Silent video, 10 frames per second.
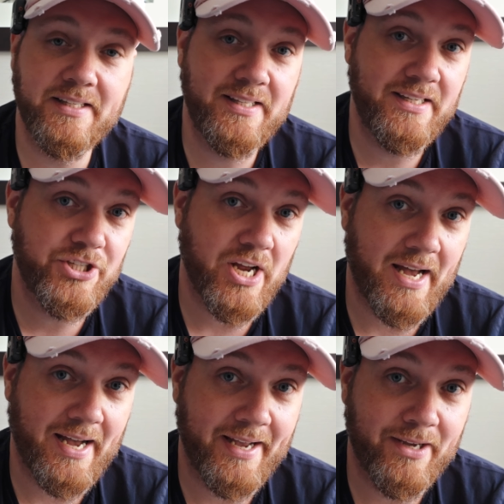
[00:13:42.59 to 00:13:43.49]

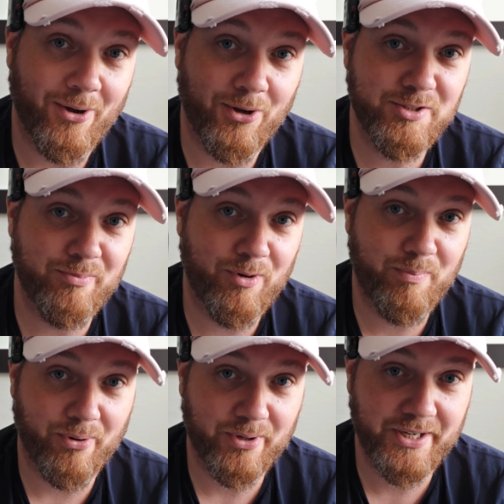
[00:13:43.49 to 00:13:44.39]
DJI Osmo
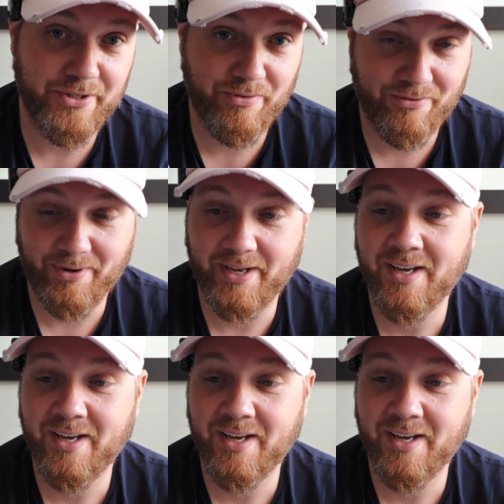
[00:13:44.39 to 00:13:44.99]
Pocket 3.